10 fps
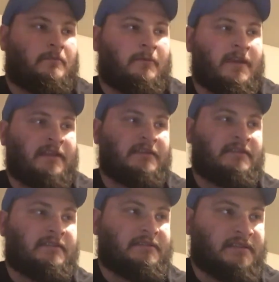
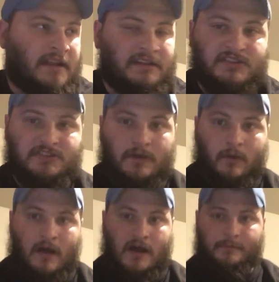we need to
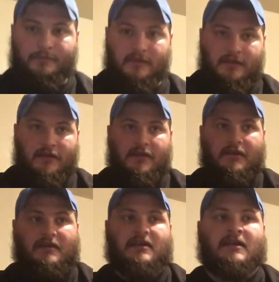show up
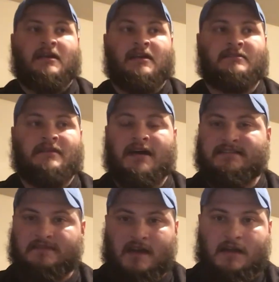and not
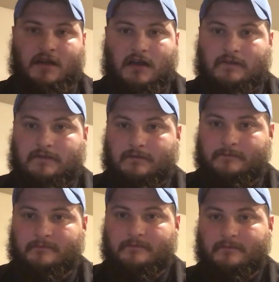slack off,
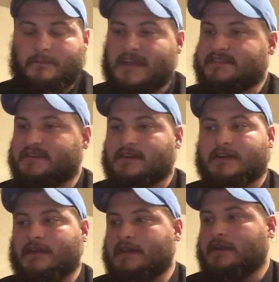
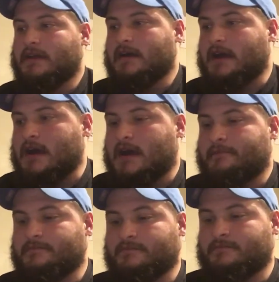basically.
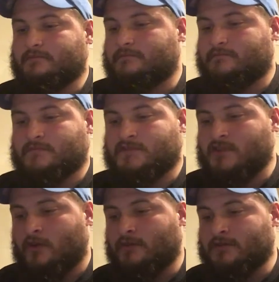The
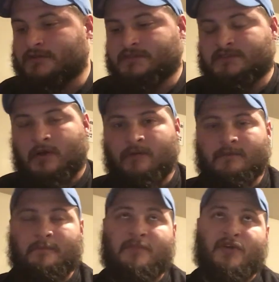
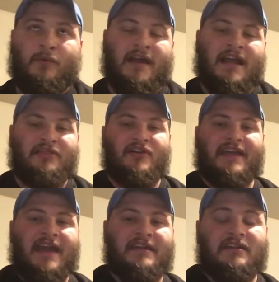way I
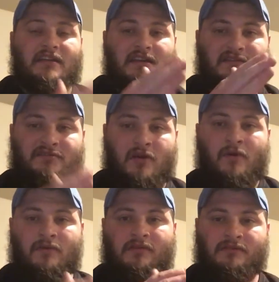look at it,
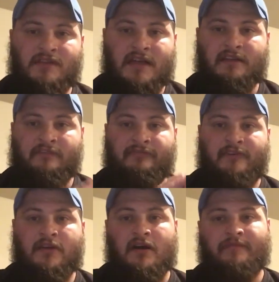don't let your
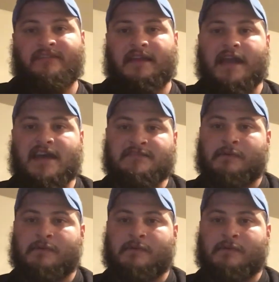foot off the gas